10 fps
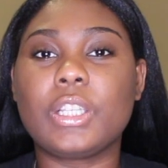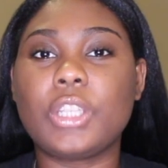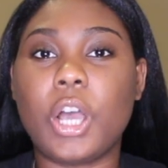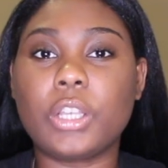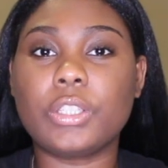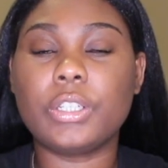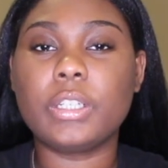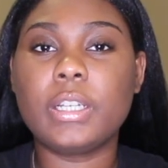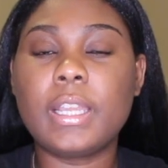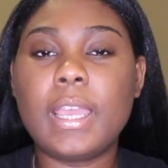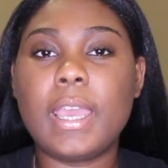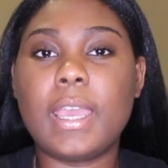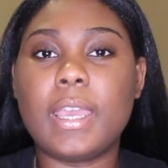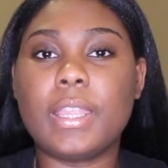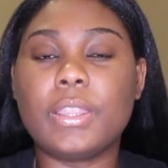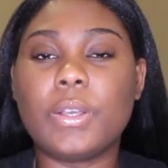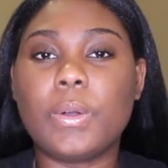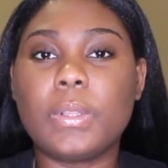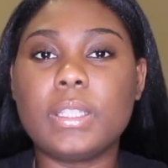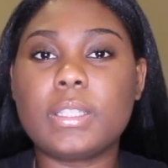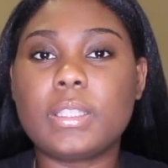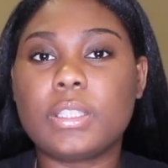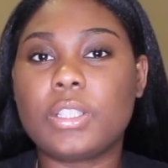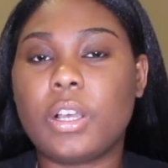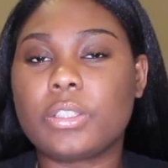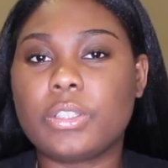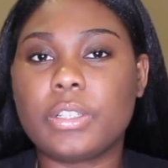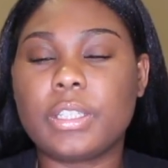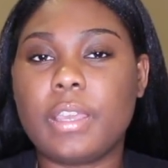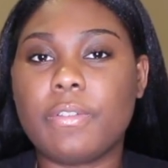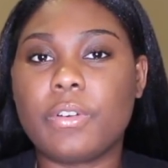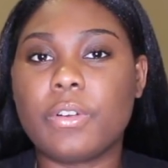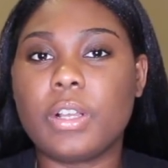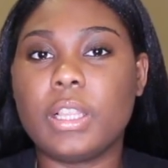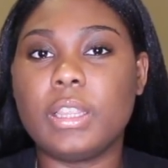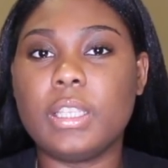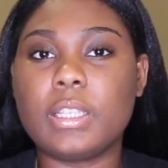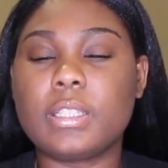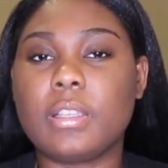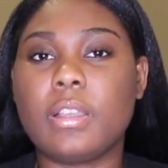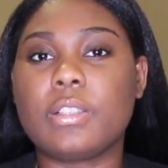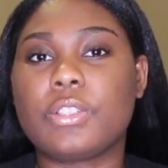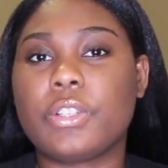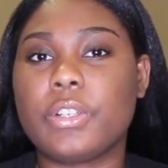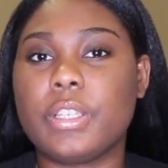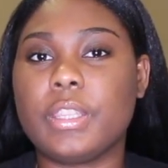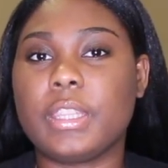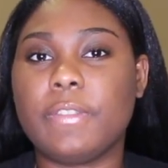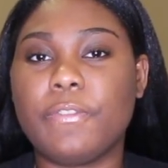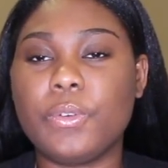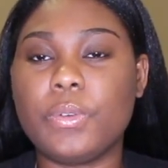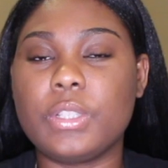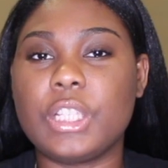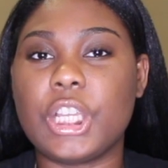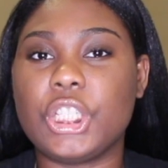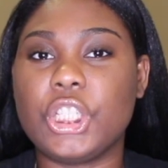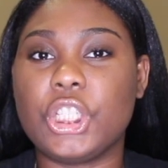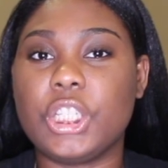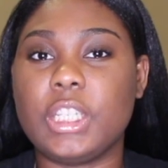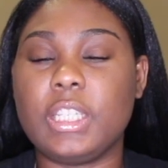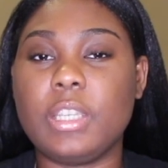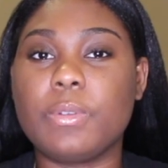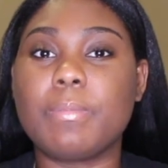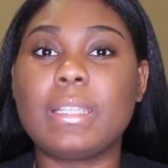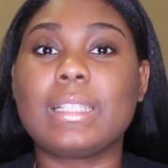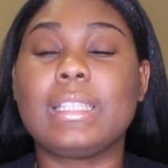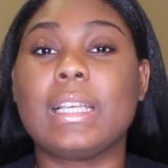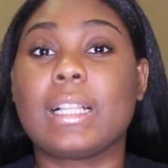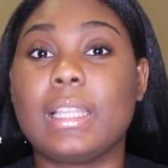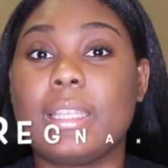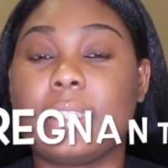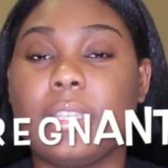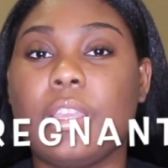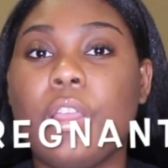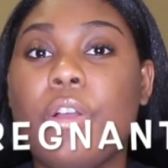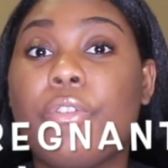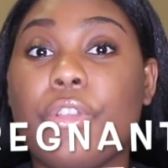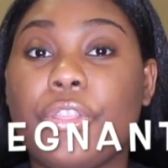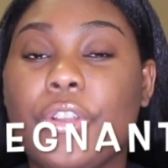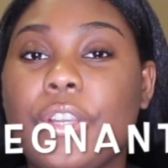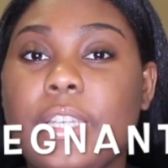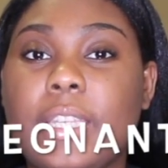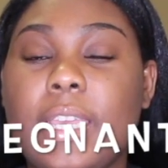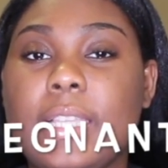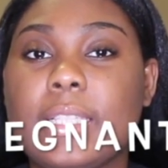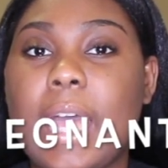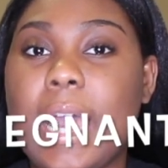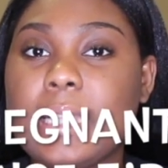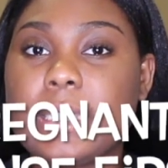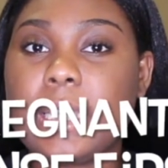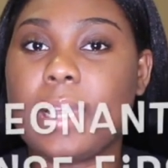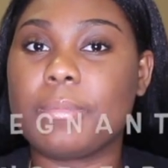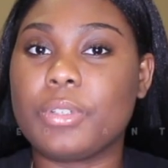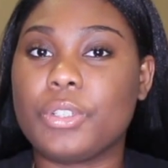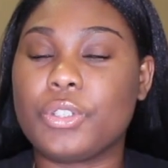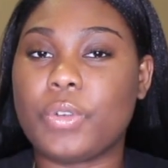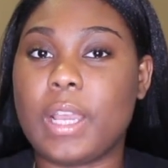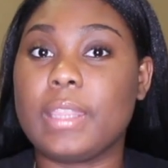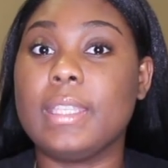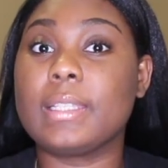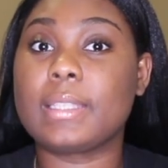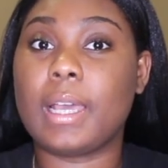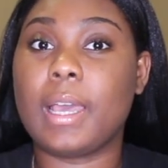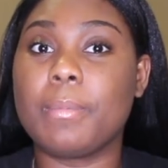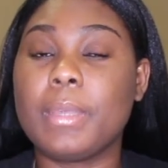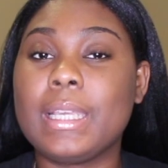doctor, and the holistic doctor gave her a list of certain foods that she shouldn't eat. It was basically a cleansing for 30 days. I said I'm gonna try this time